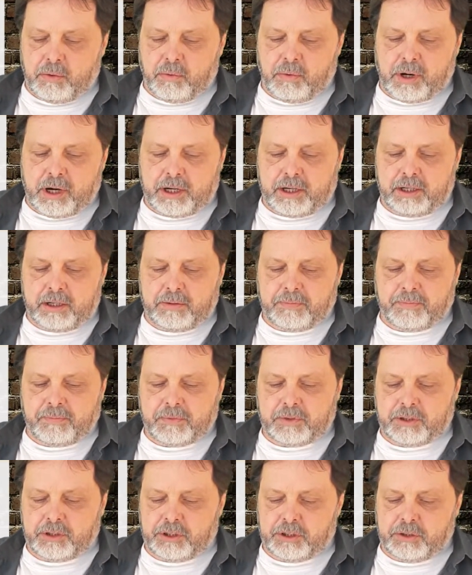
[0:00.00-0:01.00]
1,
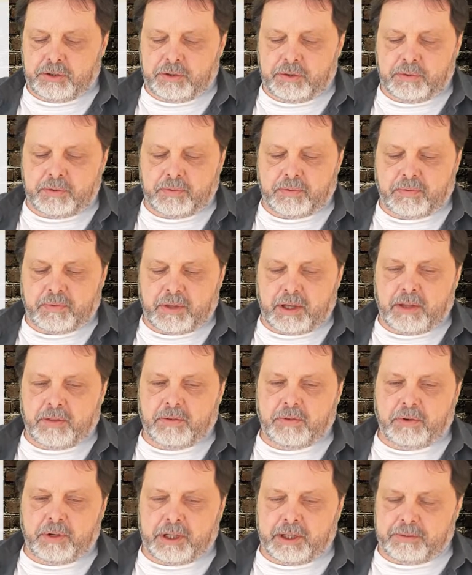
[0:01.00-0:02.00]
2,
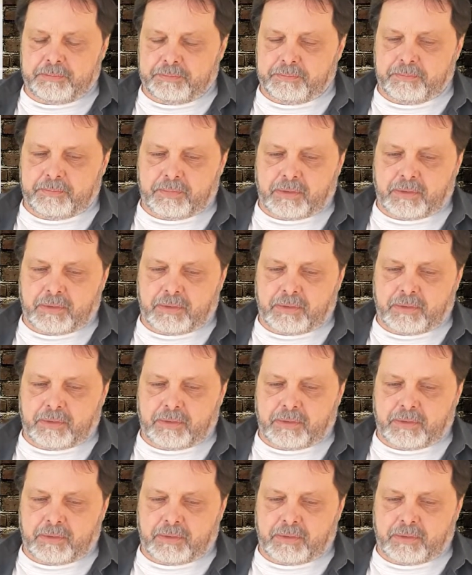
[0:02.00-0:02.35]
and 3.